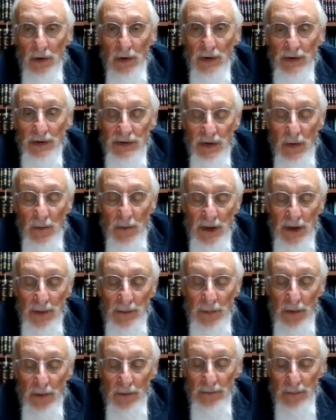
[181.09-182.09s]
There are still
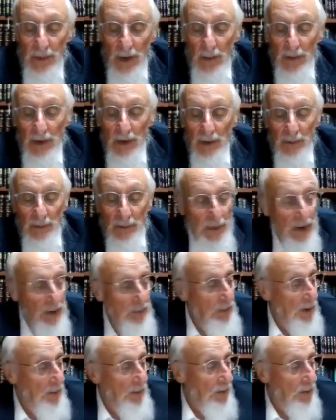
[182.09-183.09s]
people. I mean,
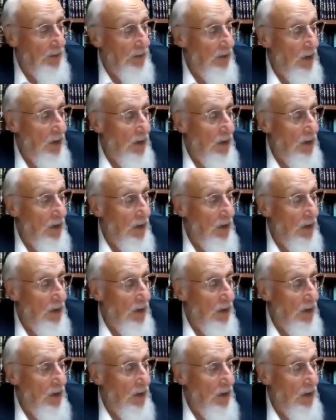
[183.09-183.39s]
big people.